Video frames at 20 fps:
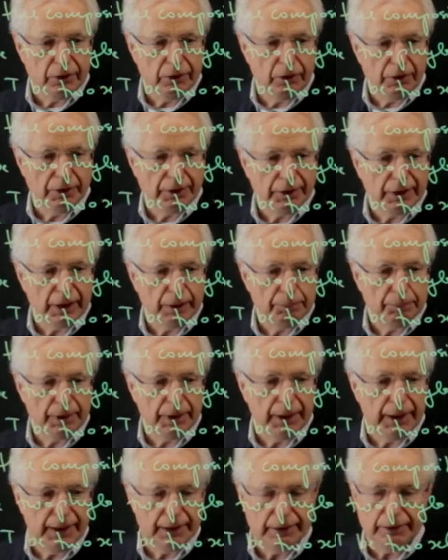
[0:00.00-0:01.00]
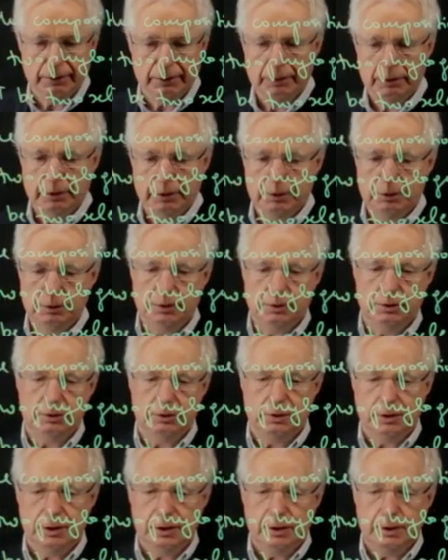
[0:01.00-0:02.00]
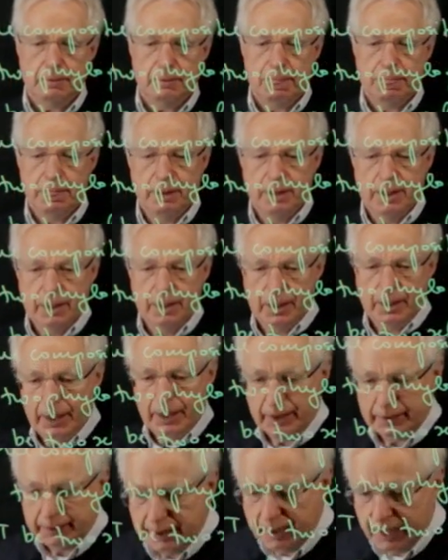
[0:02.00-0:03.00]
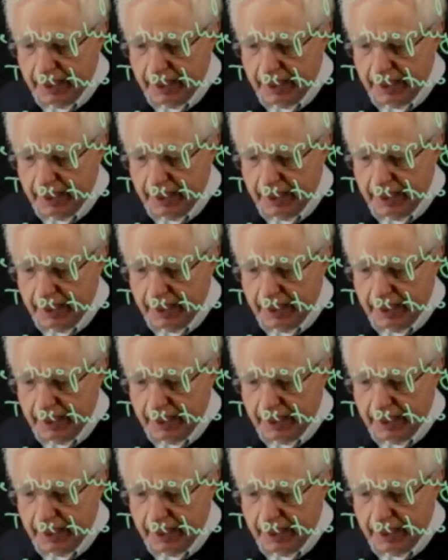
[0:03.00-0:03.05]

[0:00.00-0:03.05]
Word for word: call it capital N. Okay, and